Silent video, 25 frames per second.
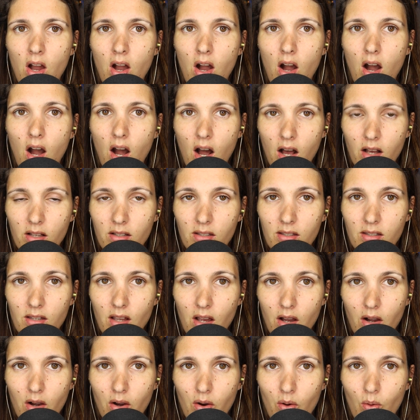
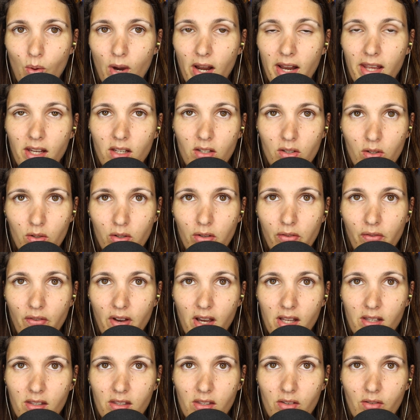Also, what I do
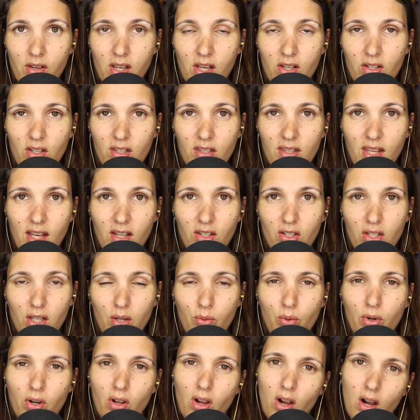find strange is that she
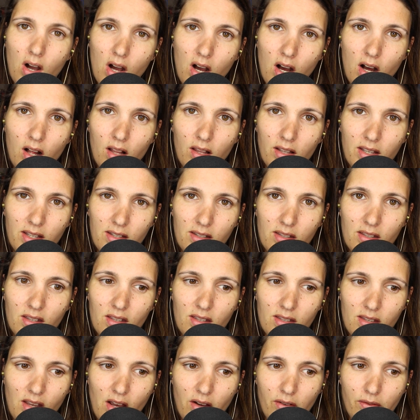would call his
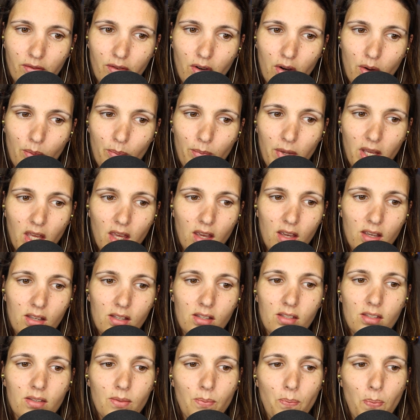cell phone
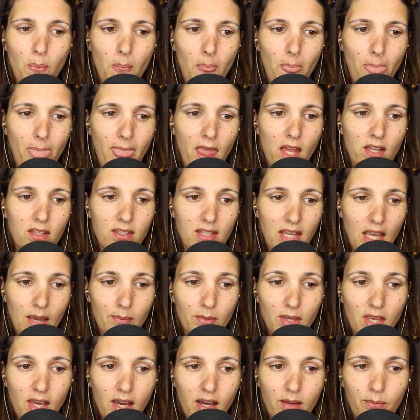because
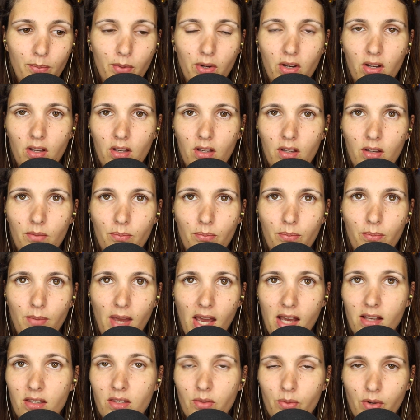Tammy had put a
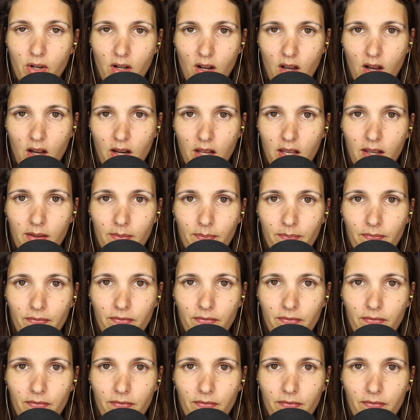password on it